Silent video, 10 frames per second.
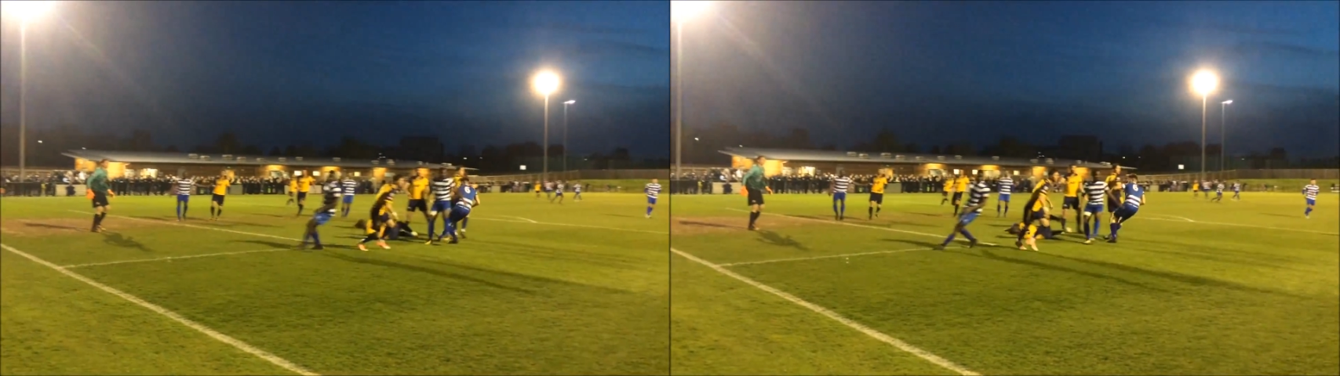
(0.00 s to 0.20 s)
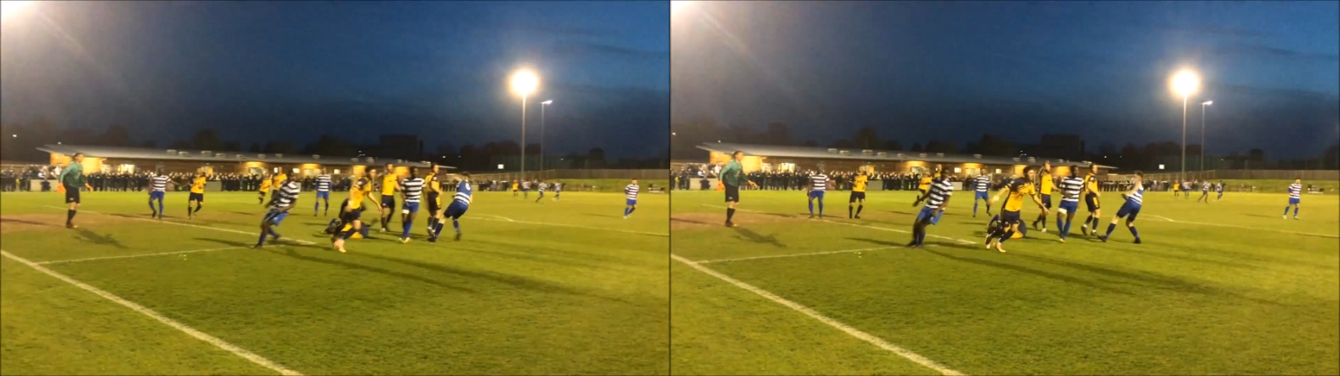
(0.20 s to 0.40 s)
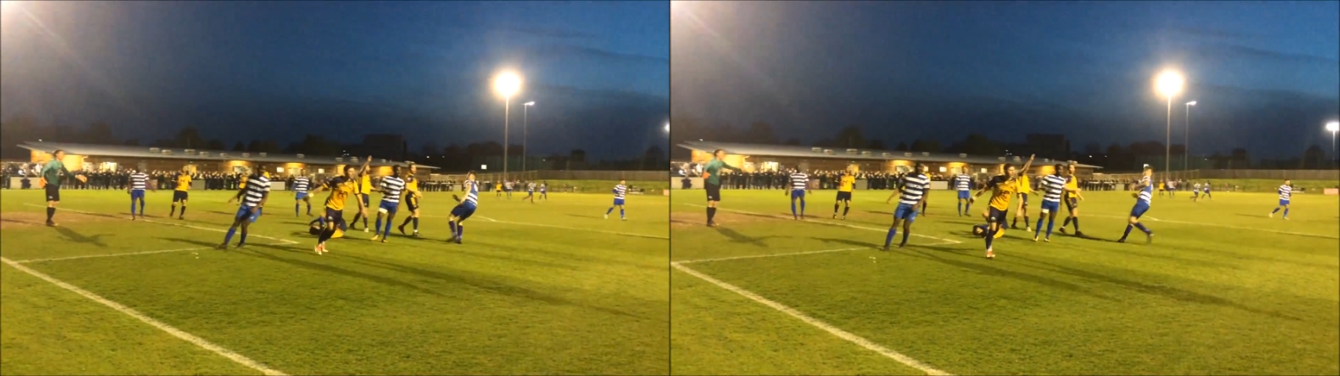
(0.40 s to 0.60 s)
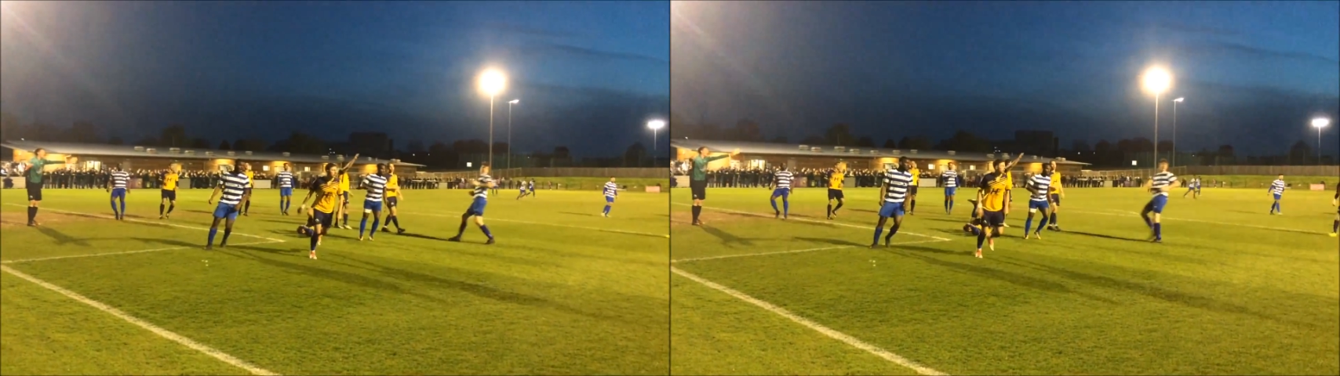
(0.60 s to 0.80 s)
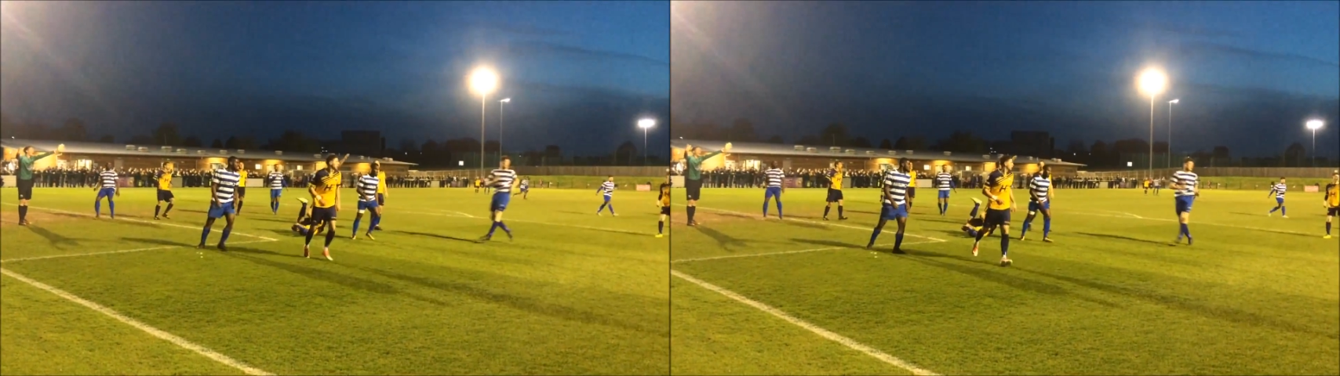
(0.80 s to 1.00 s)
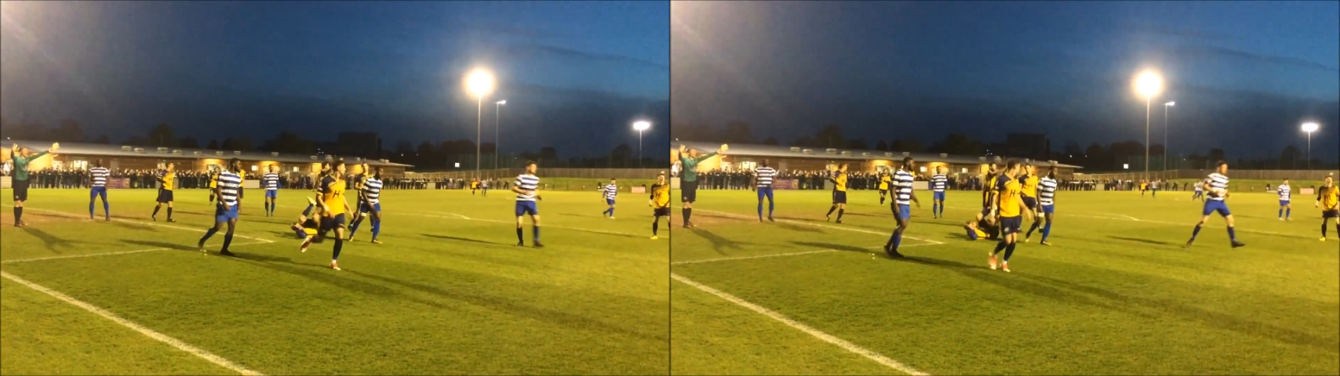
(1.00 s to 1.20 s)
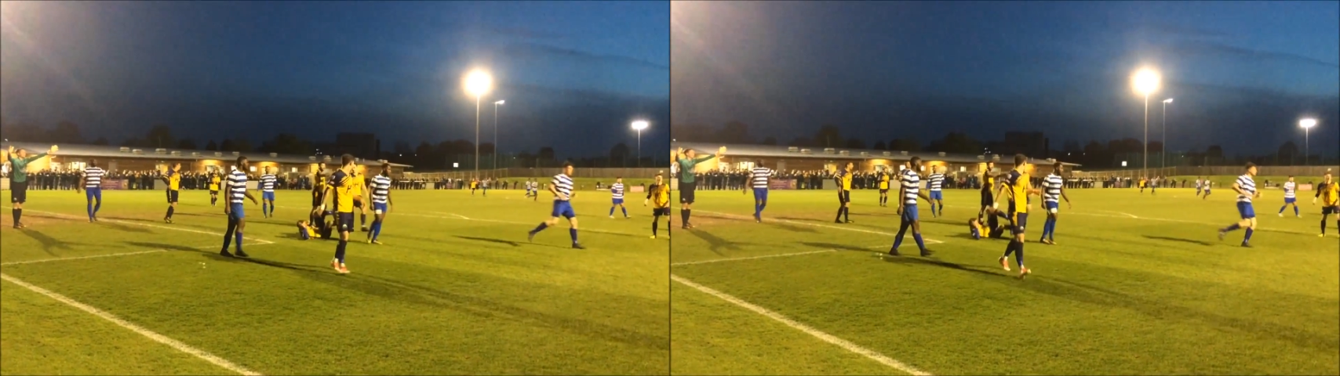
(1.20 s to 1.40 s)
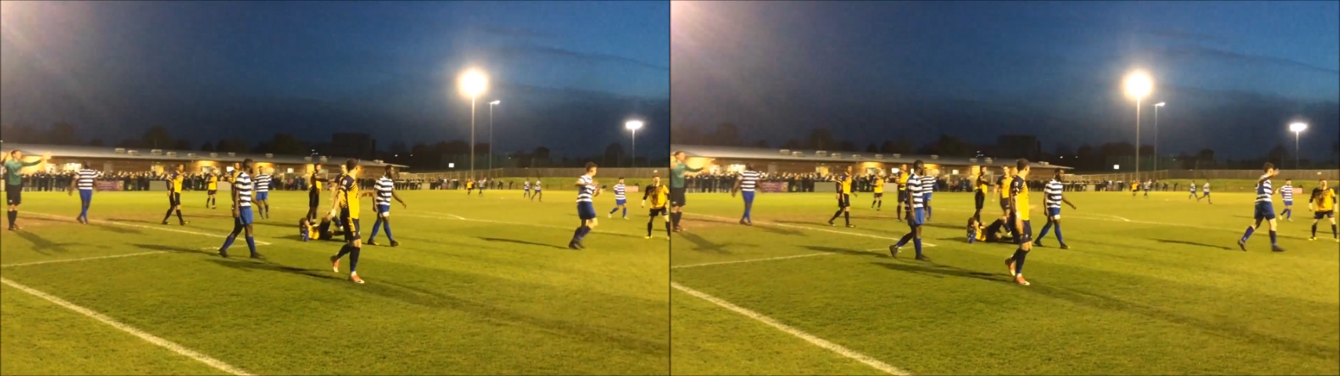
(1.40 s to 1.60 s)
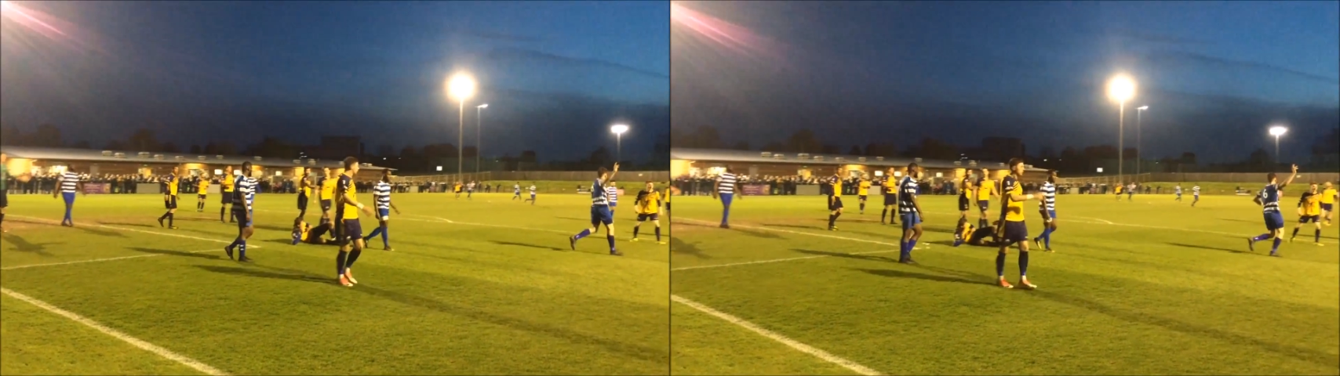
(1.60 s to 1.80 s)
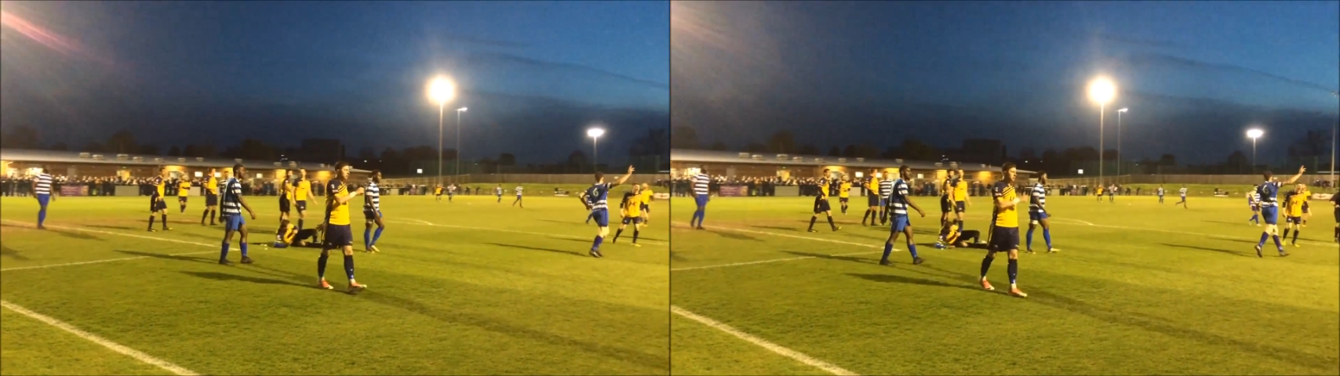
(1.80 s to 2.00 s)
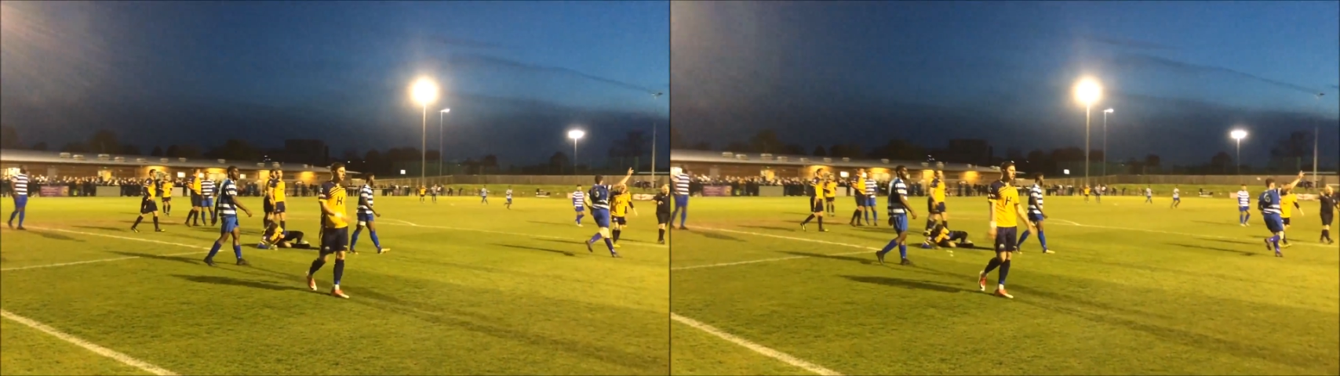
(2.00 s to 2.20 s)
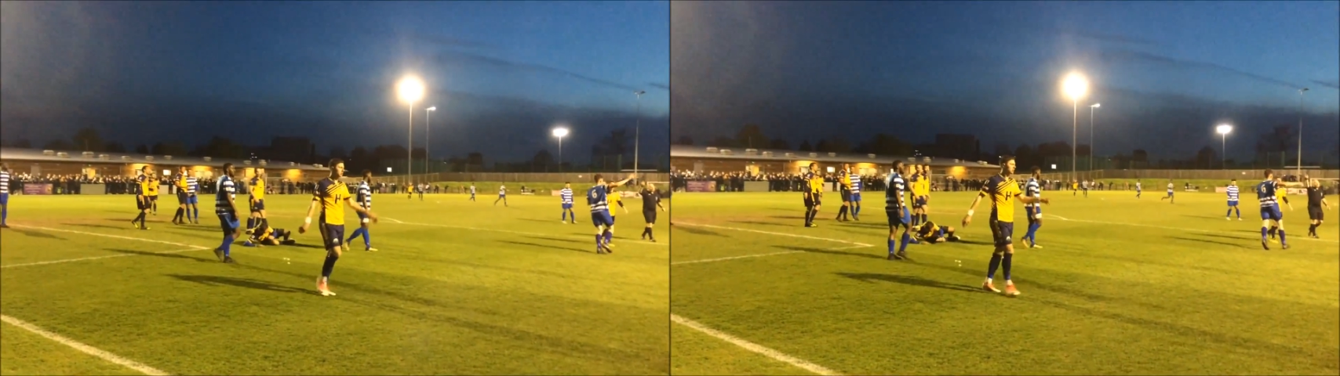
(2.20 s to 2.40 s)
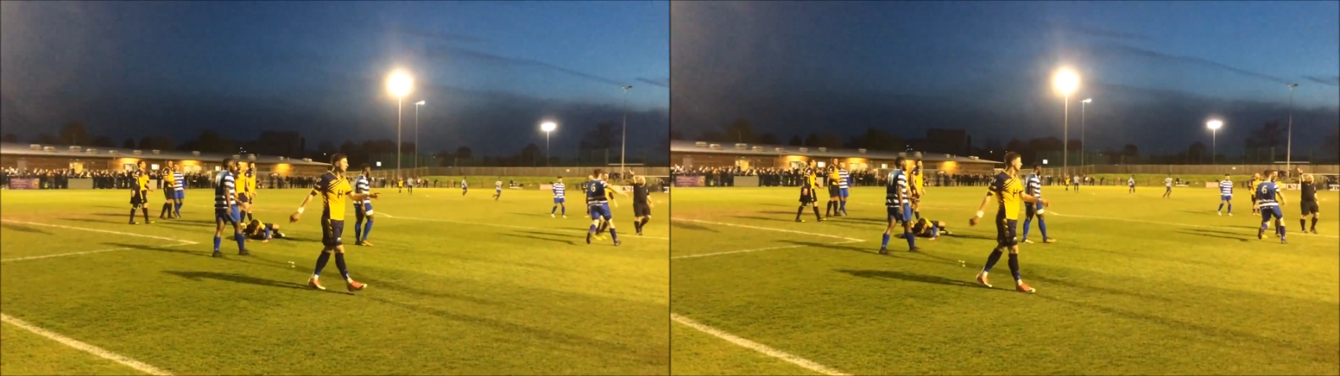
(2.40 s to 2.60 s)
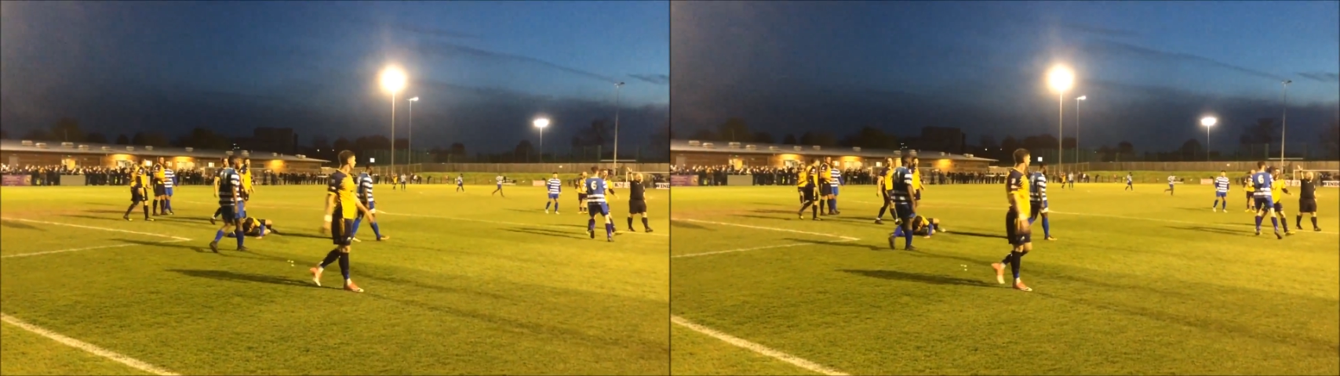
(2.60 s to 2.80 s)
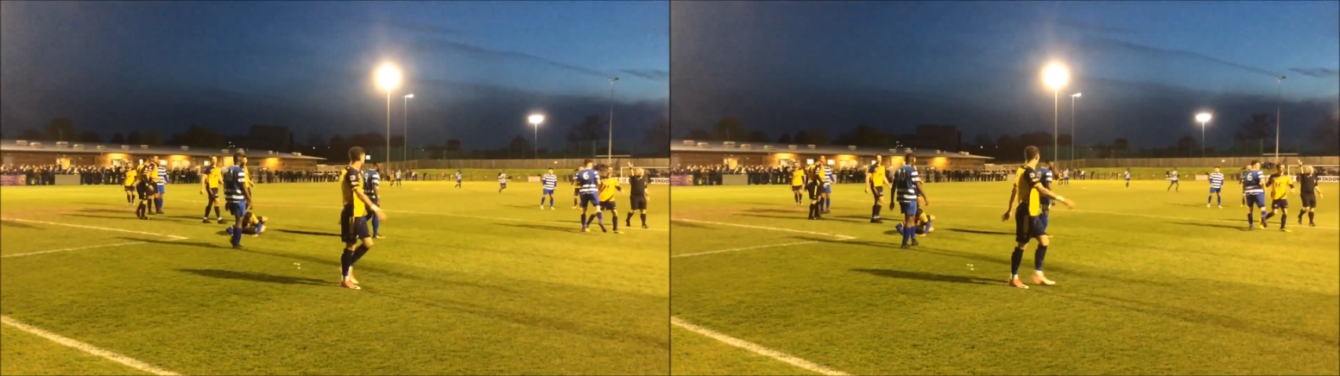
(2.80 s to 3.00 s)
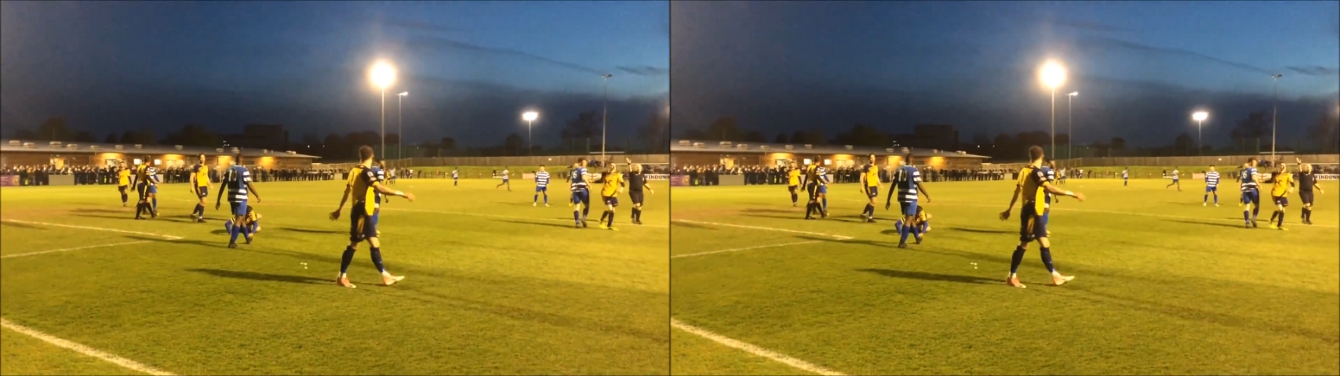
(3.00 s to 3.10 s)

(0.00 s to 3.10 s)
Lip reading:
[unreadable: no face in view]